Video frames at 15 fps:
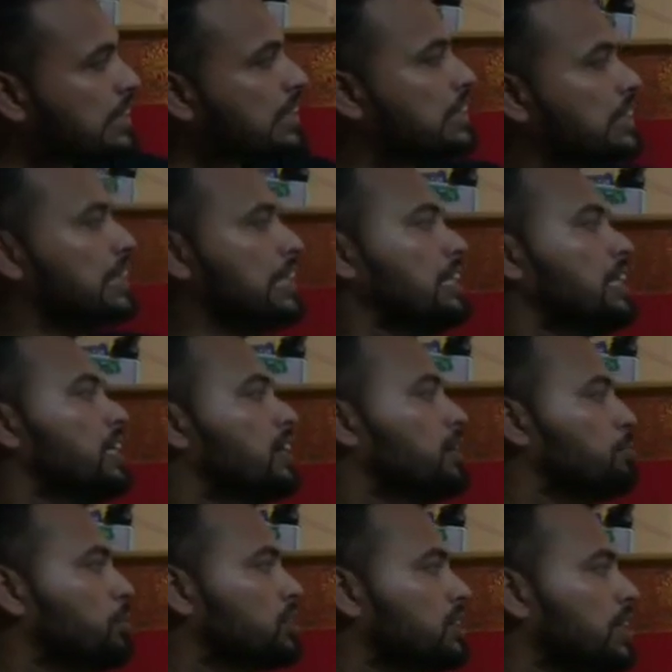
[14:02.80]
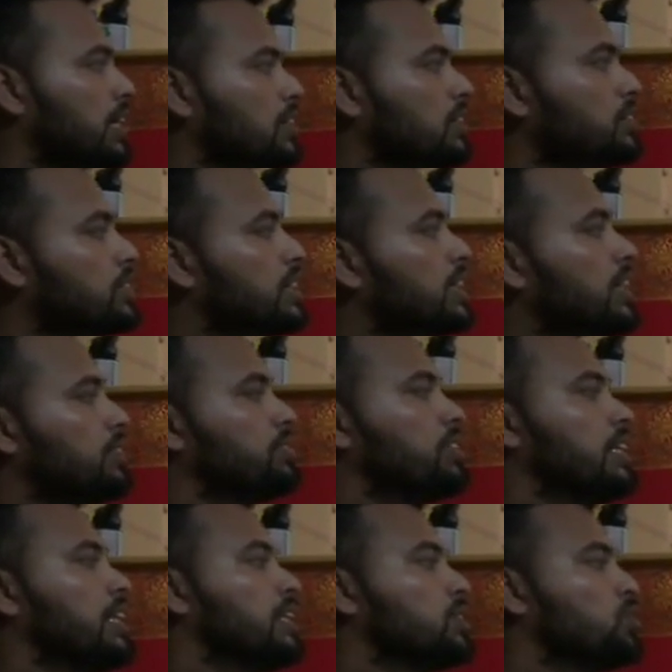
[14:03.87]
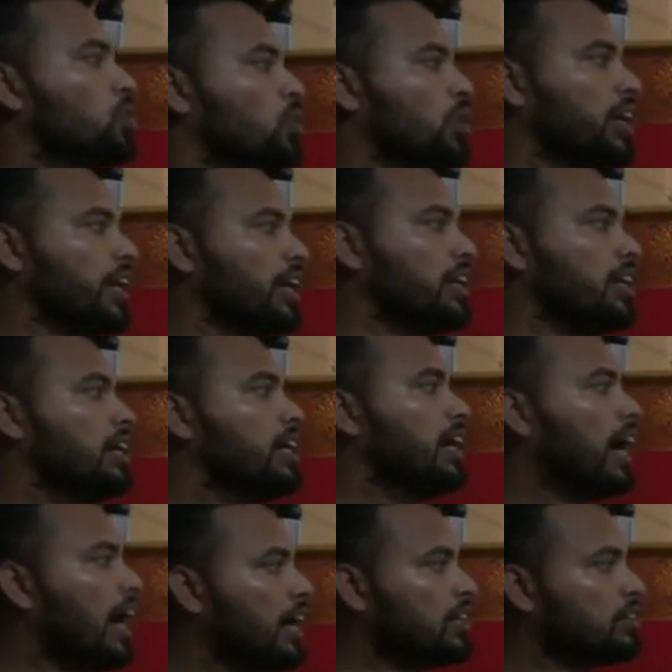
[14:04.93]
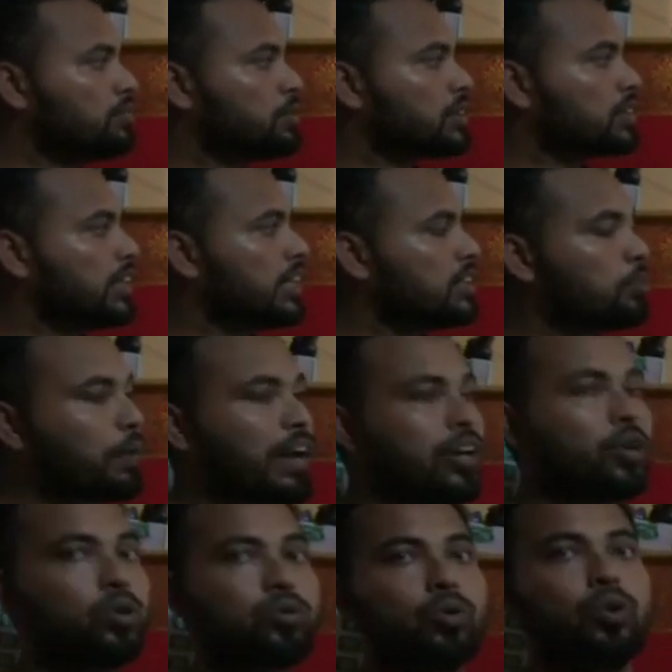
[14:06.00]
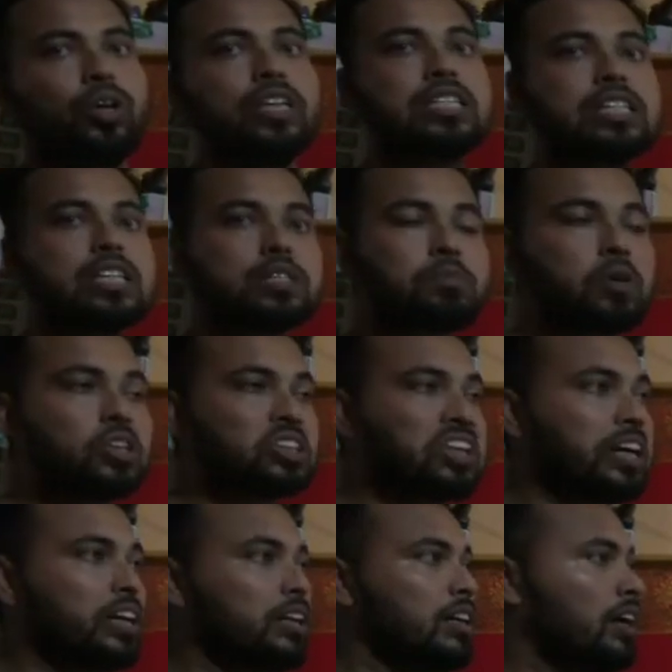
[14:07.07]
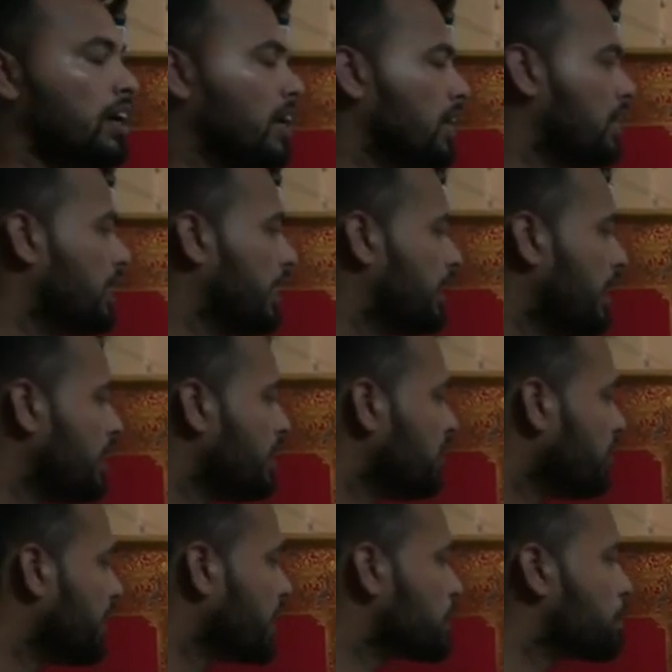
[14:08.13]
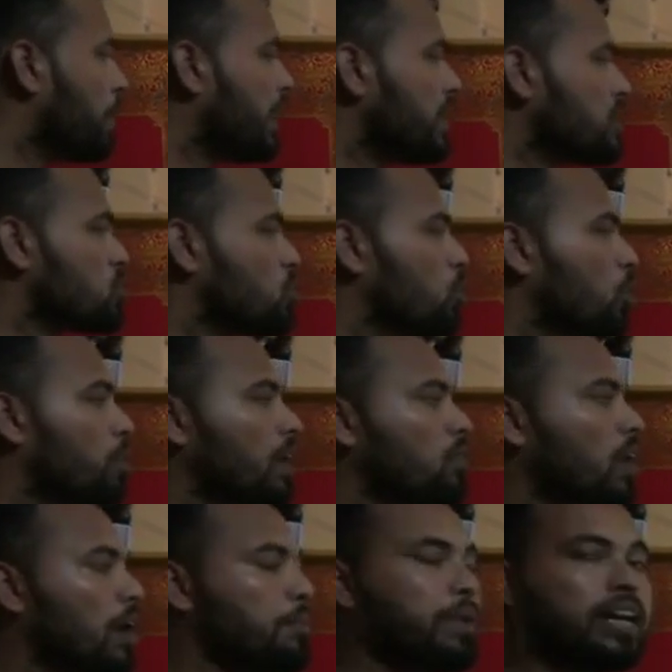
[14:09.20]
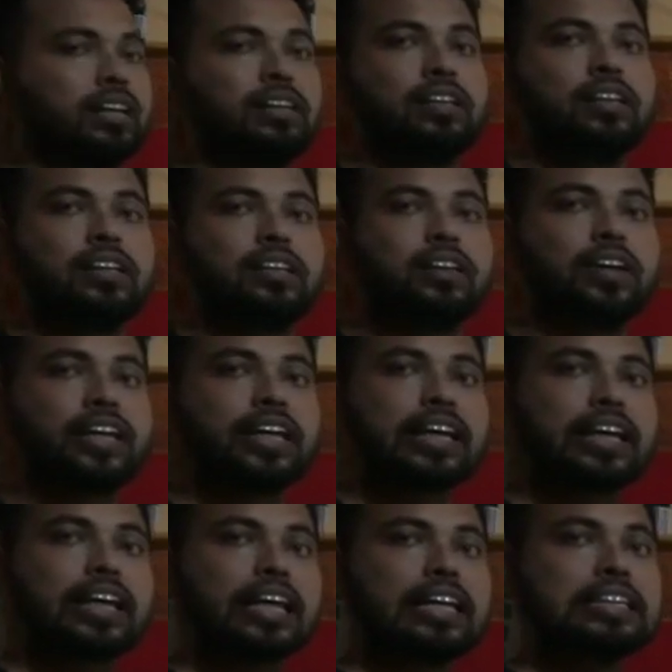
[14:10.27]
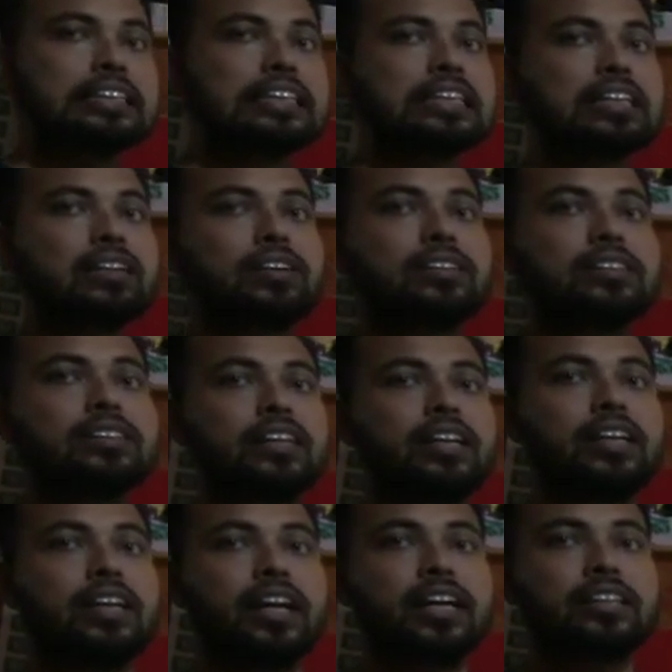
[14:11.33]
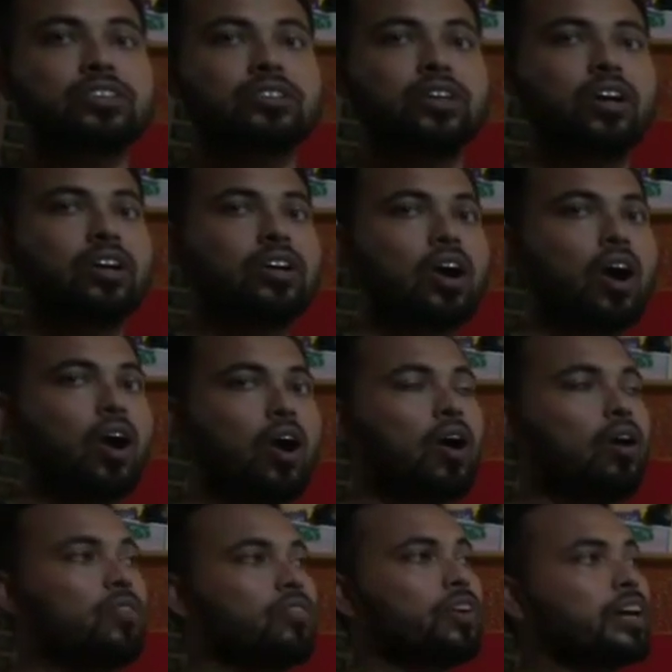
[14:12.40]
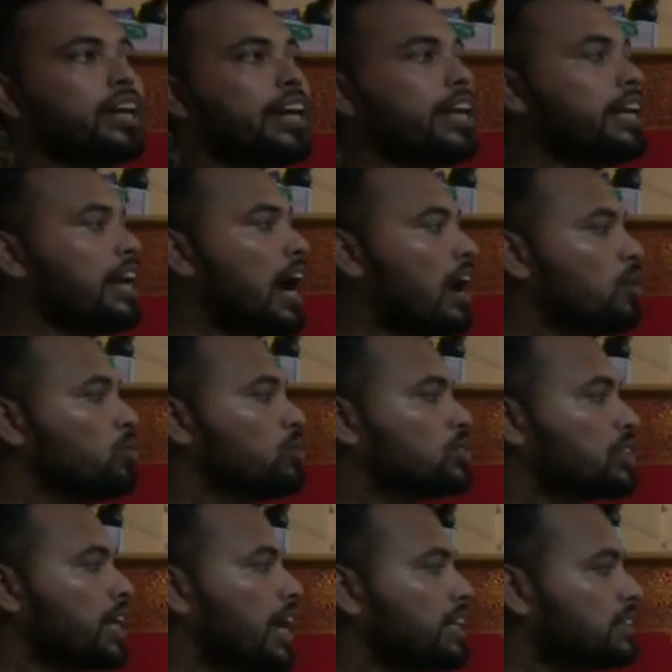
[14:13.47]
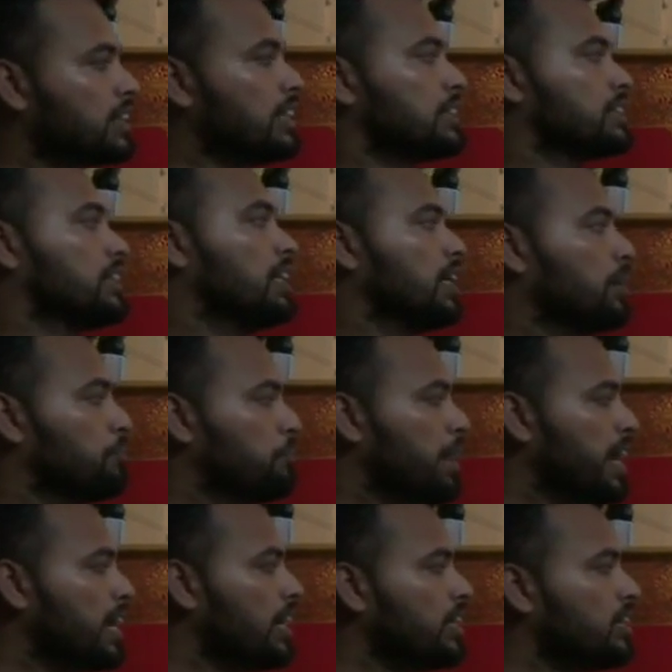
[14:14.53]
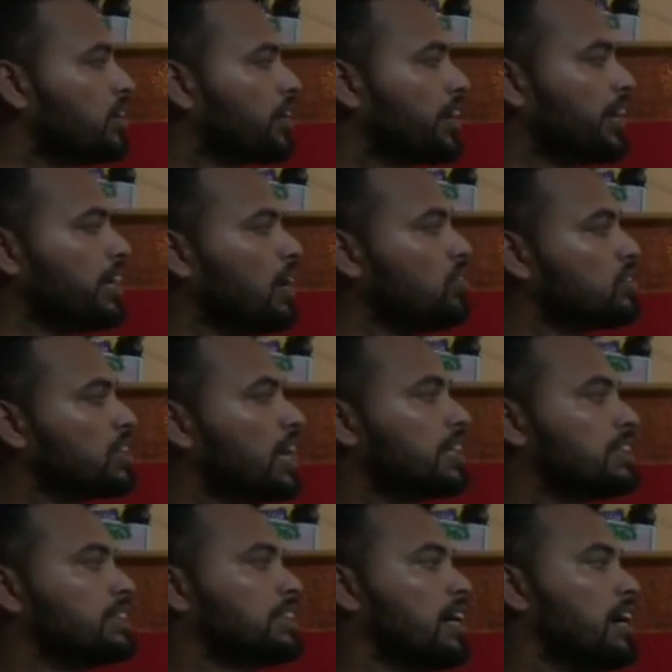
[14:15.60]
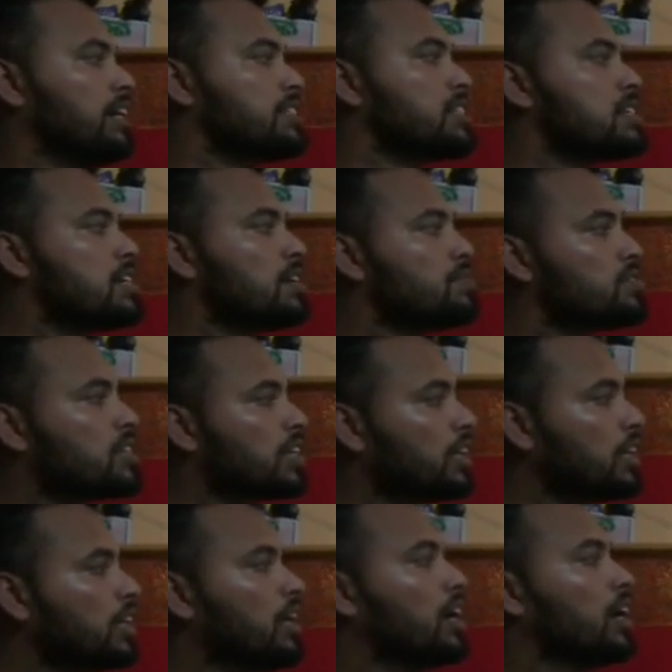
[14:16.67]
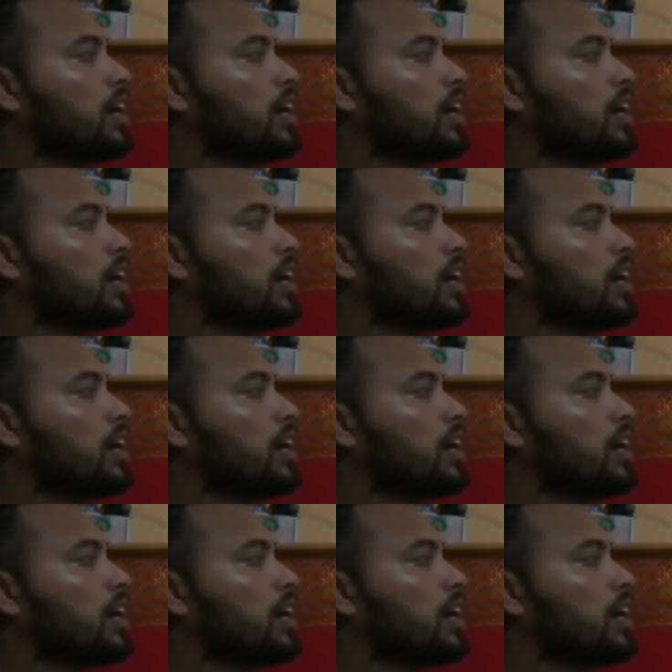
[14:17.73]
60, the percentage of CFC is 14, and the percentage of N2O is 6%. And then the next part is global warming. The increase in concentration of greenhouse gases. Mainly the greenhouse gases are CFC,